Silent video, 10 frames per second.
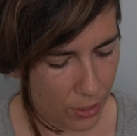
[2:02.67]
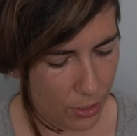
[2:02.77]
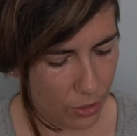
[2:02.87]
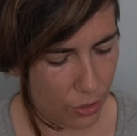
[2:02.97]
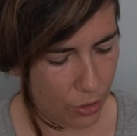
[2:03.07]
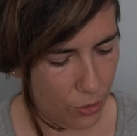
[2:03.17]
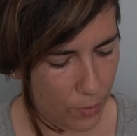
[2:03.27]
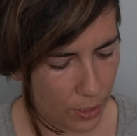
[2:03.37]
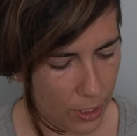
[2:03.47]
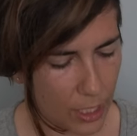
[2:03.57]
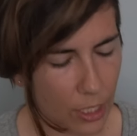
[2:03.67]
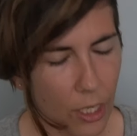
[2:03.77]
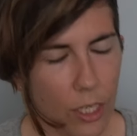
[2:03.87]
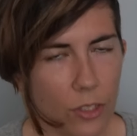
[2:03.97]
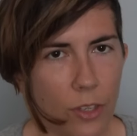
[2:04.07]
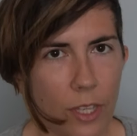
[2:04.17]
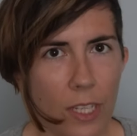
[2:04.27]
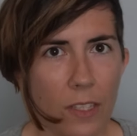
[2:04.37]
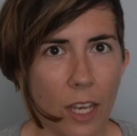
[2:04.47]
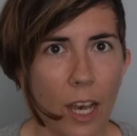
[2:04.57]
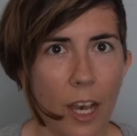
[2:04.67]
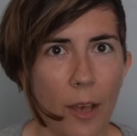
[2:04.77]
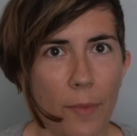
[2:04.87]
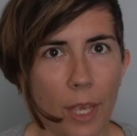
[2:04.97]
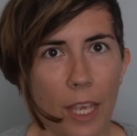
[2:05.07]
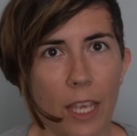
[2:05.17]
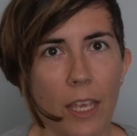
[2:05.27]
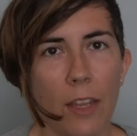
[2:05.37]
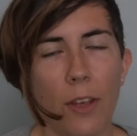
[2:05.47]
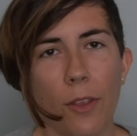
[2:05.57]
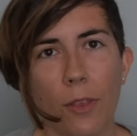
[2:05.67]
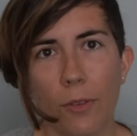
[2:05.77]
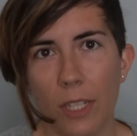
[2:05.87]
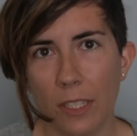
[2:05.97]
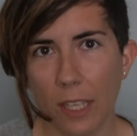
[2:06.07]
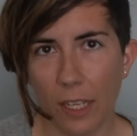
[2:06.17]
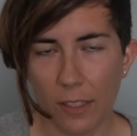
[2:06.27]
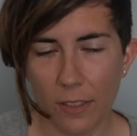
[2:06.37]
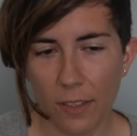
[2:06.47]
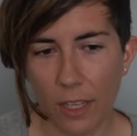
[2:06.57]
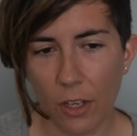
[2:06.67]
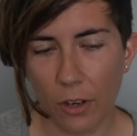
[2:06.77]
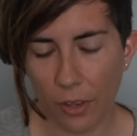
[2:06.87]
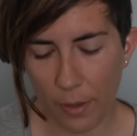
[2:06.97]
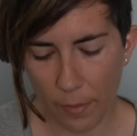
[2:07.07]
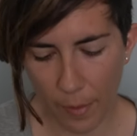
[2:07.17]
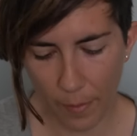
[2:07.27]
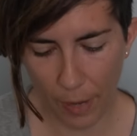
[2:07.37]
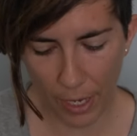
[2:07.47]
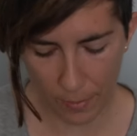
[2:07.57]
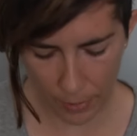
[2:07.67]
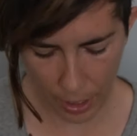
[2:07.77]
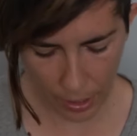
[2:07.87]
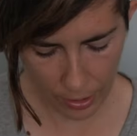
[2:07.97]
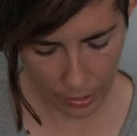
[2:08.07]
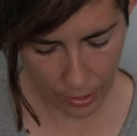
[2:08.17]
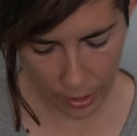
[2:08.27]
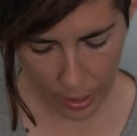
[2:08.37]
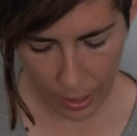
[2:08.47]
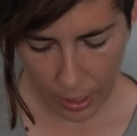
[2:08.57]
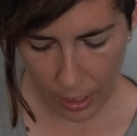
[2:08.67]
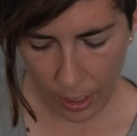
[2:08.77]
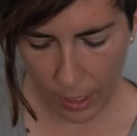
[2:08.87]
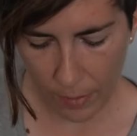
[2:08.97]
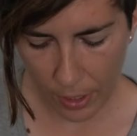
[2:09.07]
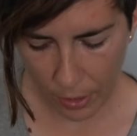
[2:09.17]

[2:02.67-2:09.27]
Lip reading: they're super clean. So these come in three sizes. They call them bite blocks. They come in